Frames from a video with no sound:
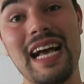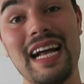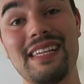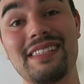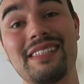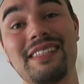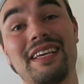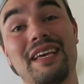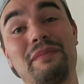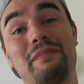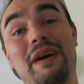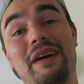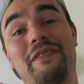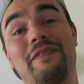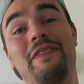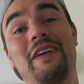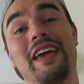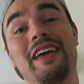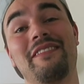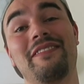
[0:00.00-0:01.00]
Lastly, my
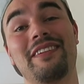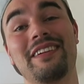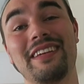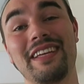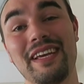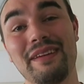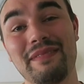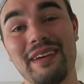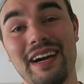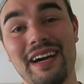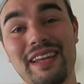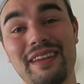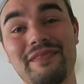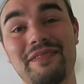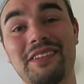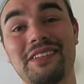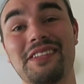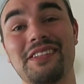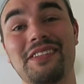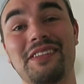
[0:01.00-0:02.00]
favorite named
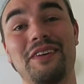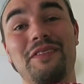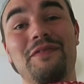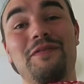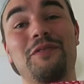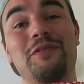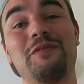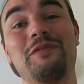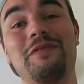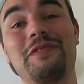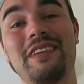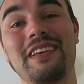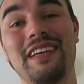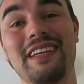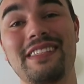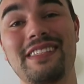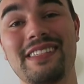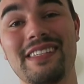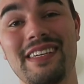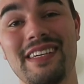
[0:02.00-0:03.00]
item, this is the Fruit
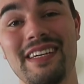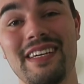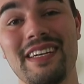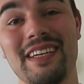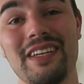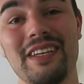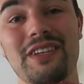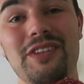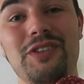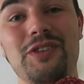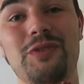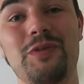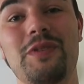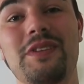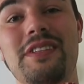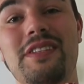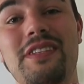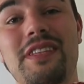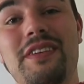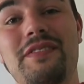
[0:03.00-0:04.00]
Fiesta
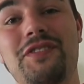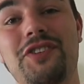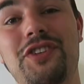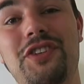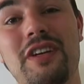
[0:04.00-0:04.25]
short sleeve